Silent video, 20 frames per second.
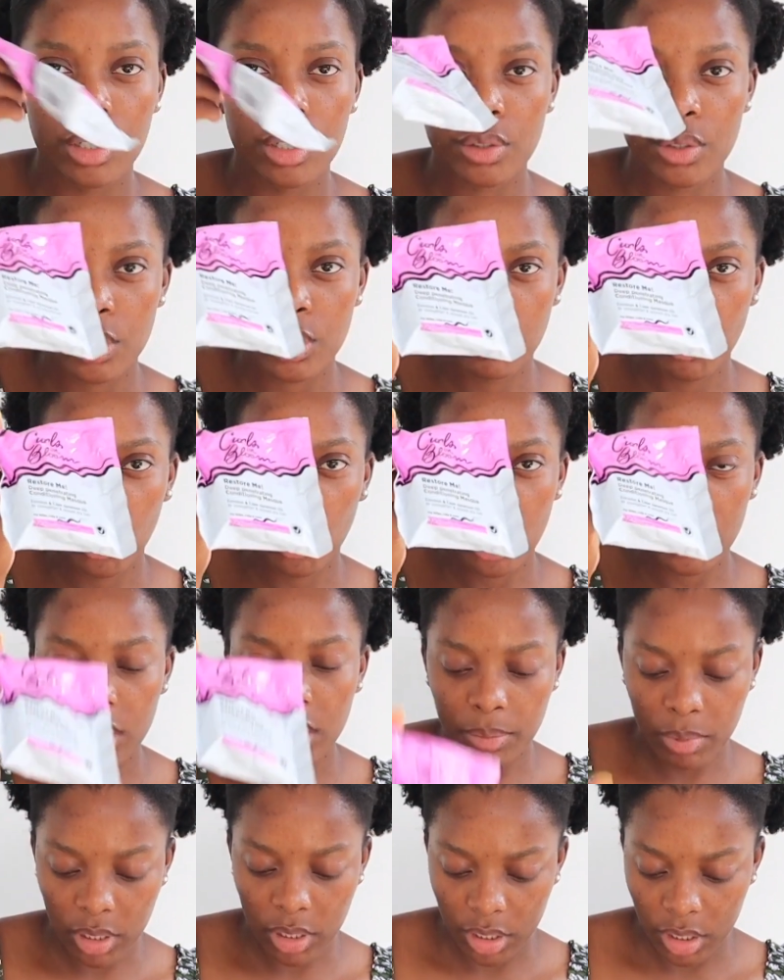smaller
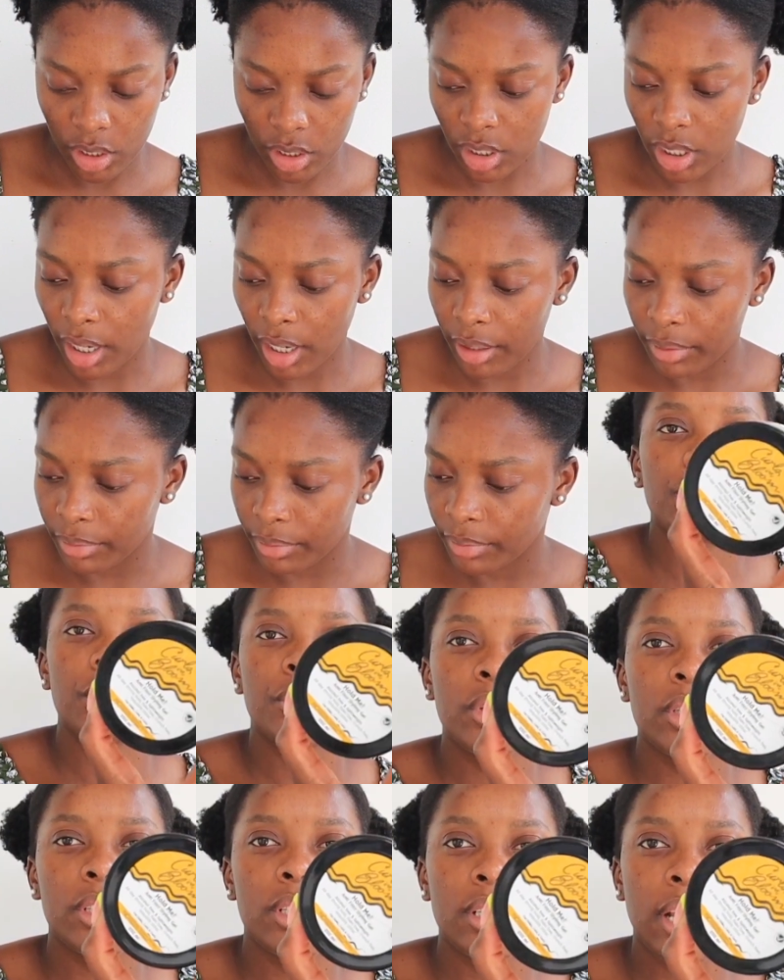deep conditioner,
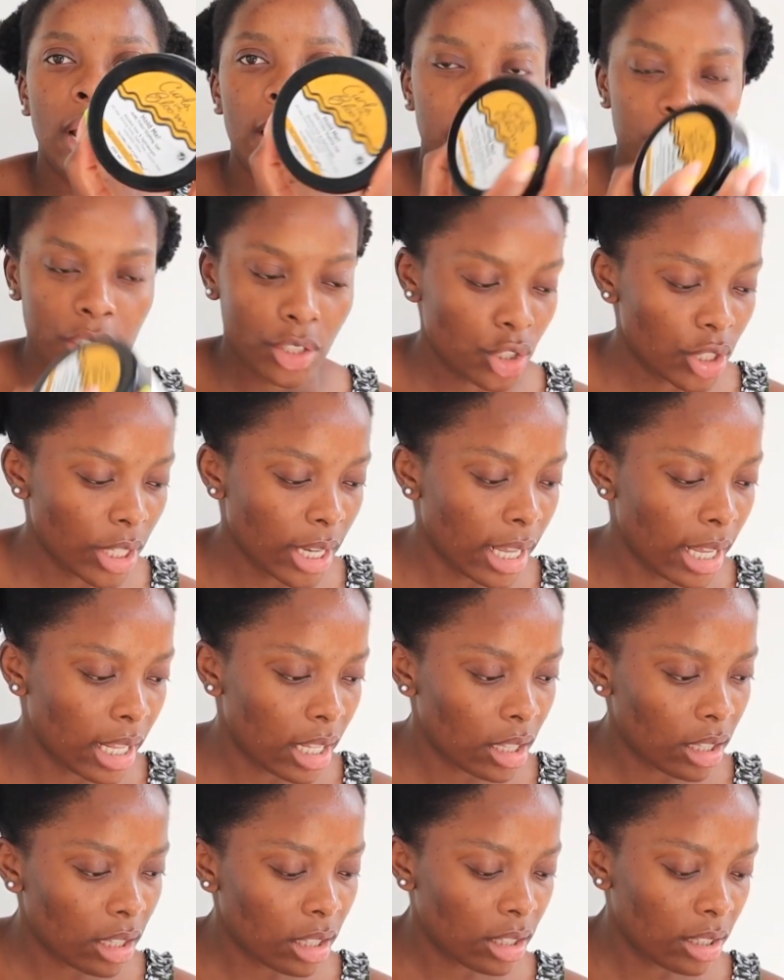freeze styling
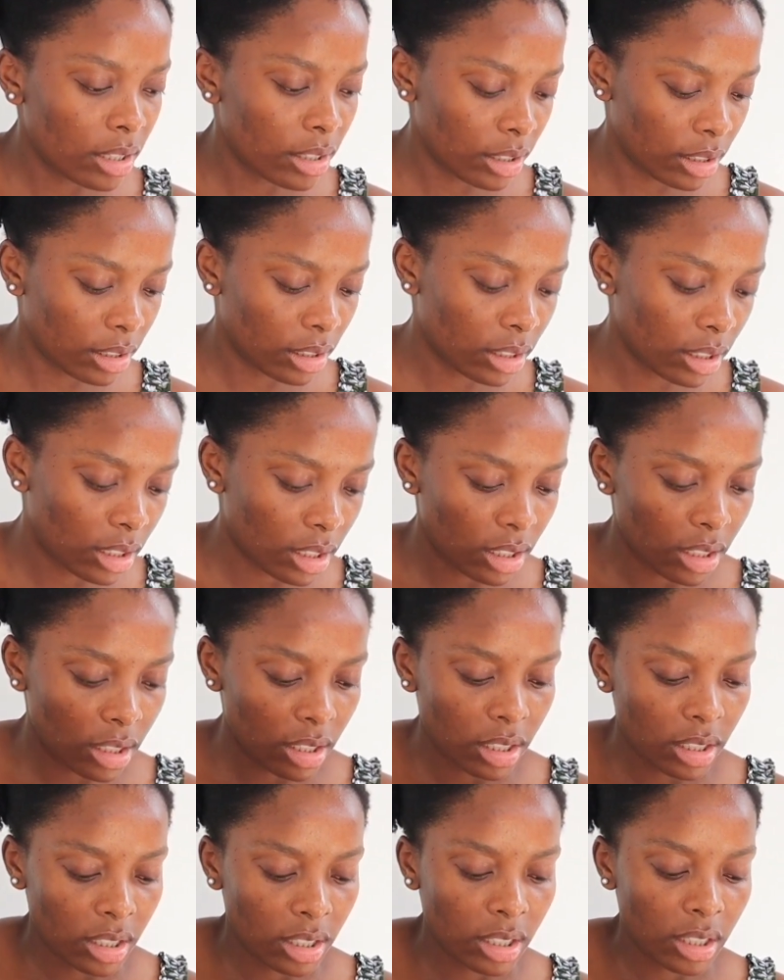gel,
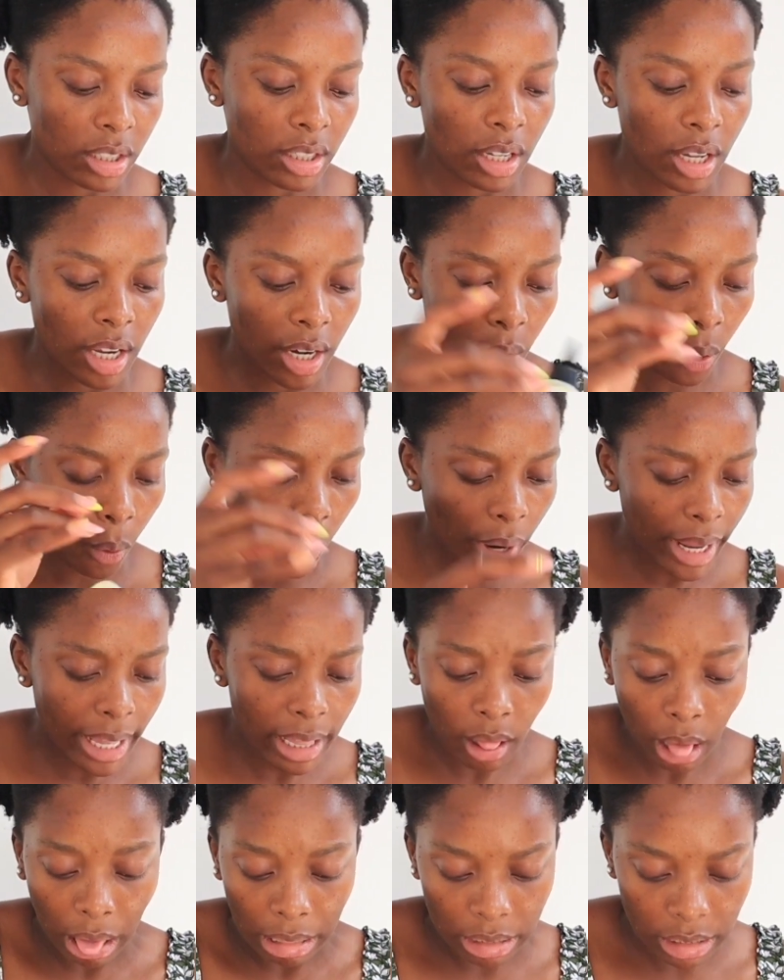and
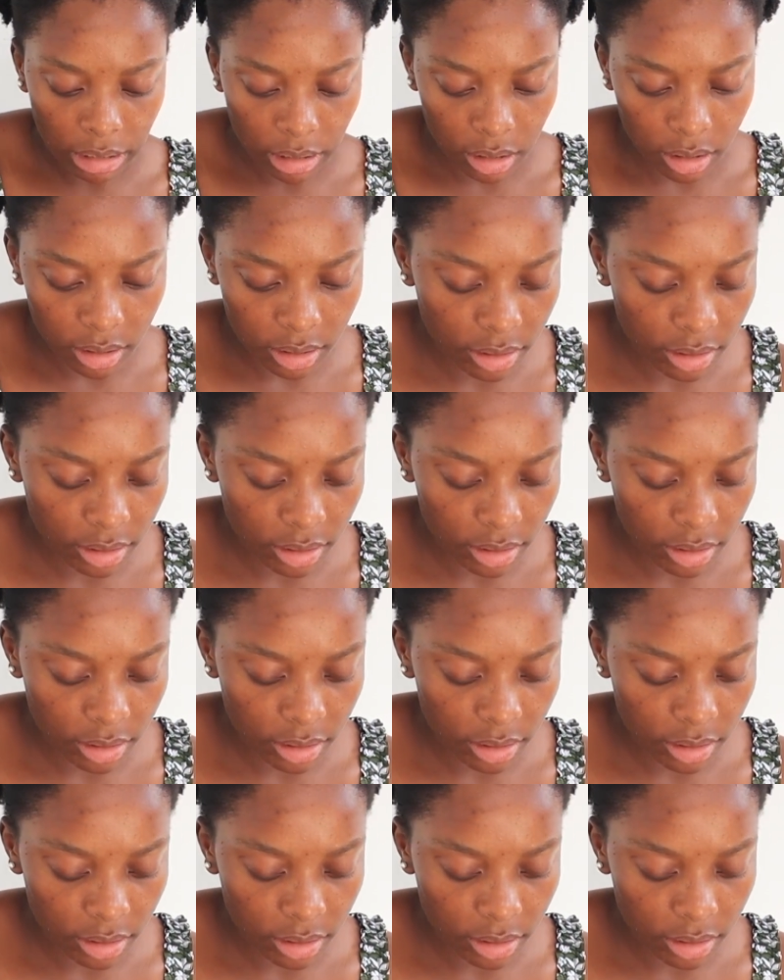oil. Oh,